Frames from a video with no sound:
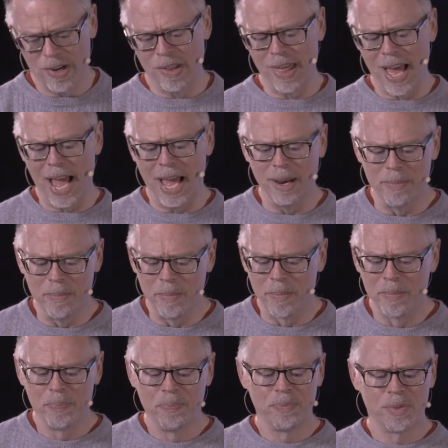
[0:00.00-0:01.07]
to that.
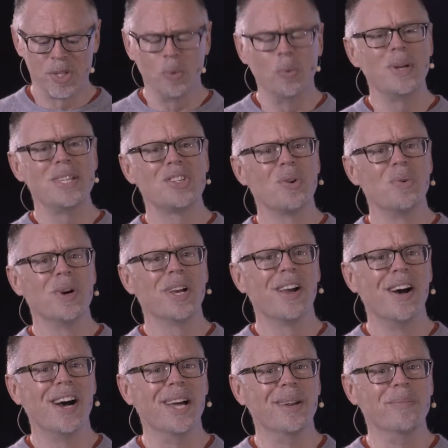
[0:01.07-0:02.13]
So what's
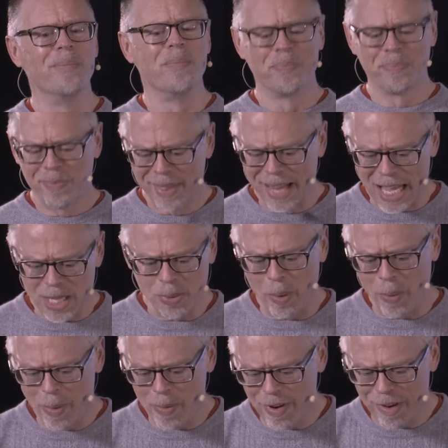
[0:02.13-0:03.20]
going on? That's
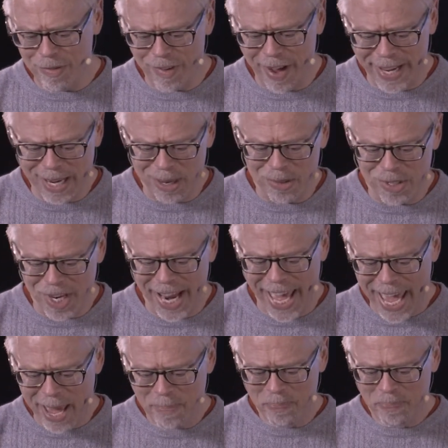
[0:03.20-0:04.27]
what we want to find out
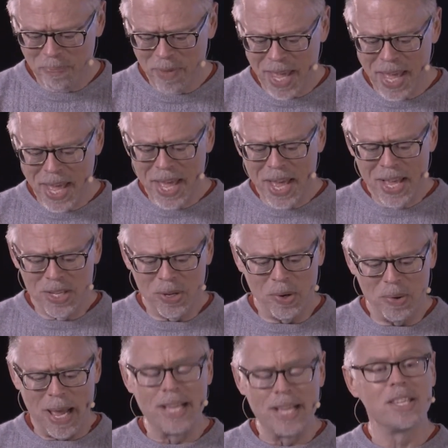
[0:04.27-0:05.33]
today.
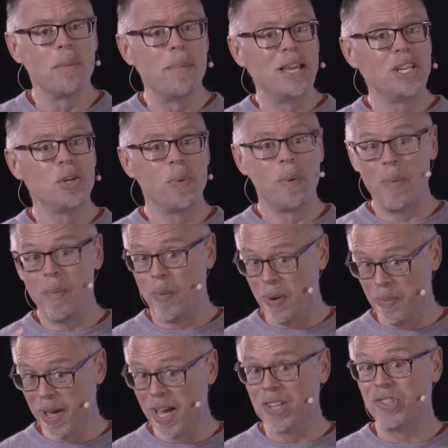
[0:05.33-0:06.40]
So as I mentioned
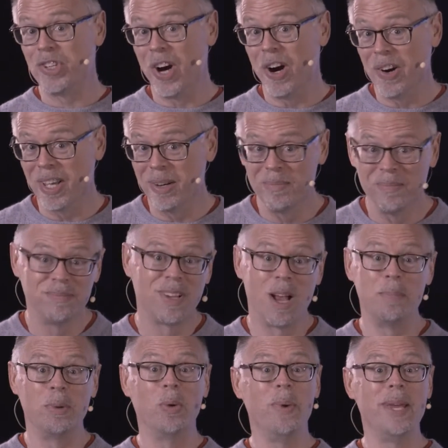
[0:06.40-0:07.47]
when we got started a
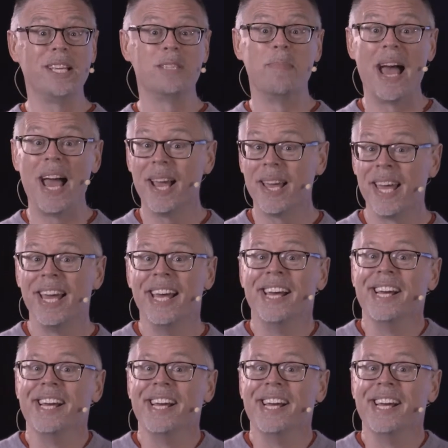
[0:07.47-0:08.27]
couple of weeks back,